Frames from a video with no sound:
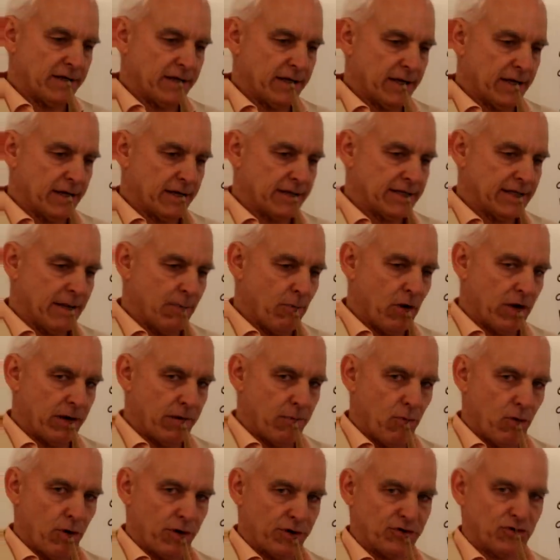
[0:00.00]
in a somewhat
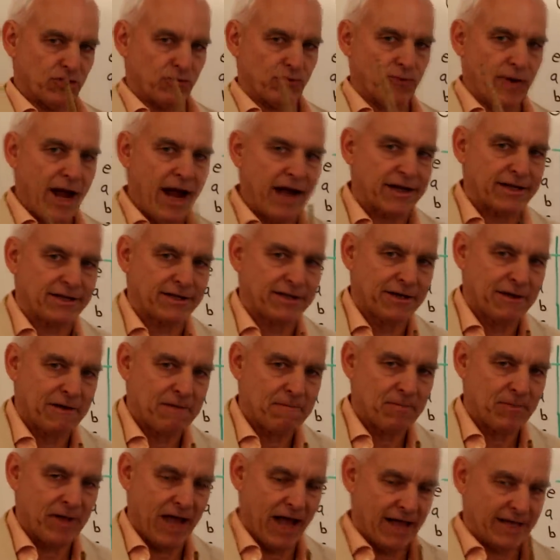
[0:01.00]
more direct
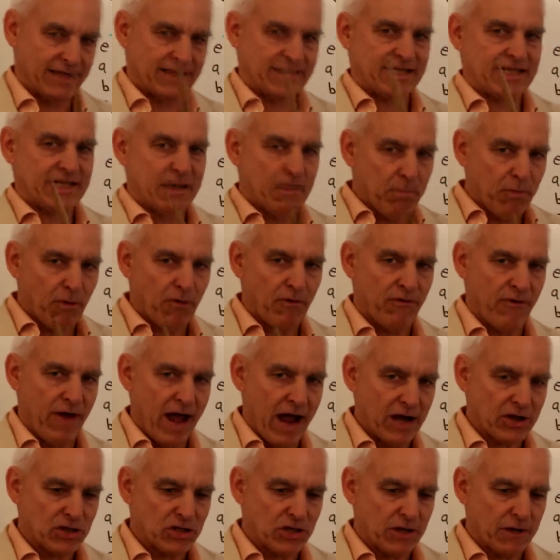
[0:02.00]
and simple
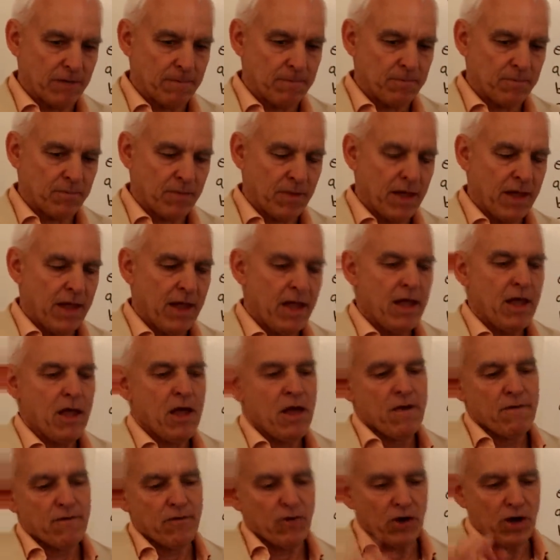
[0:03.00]
fashion.
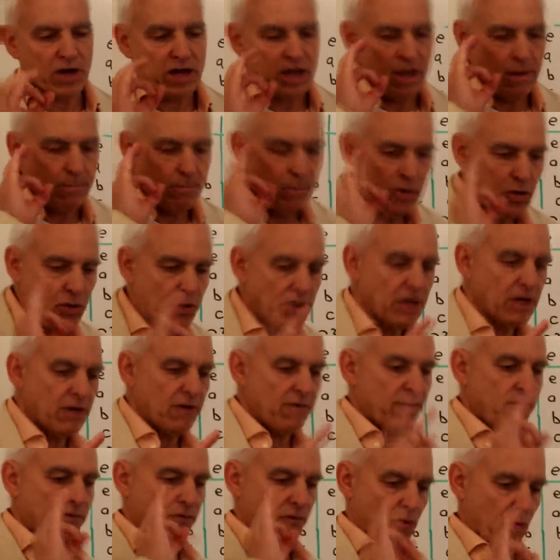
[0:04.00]
For a
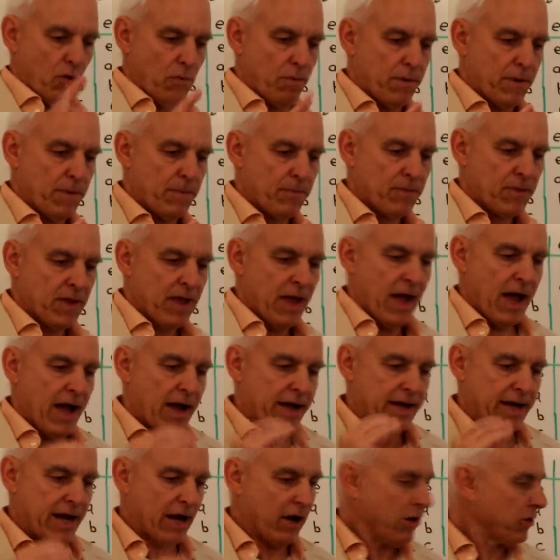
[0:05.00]
commutative group,
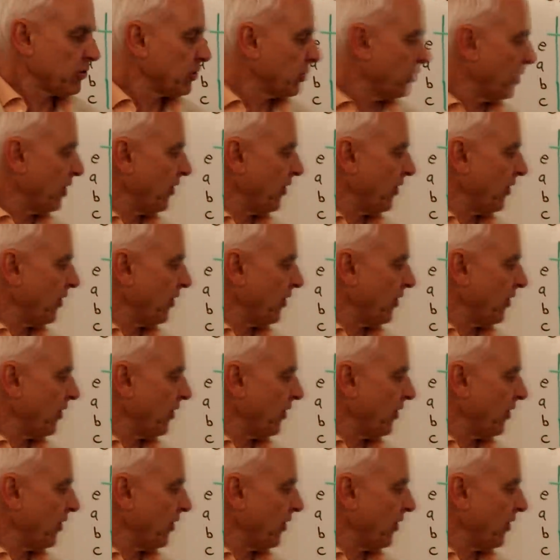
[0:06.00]
a character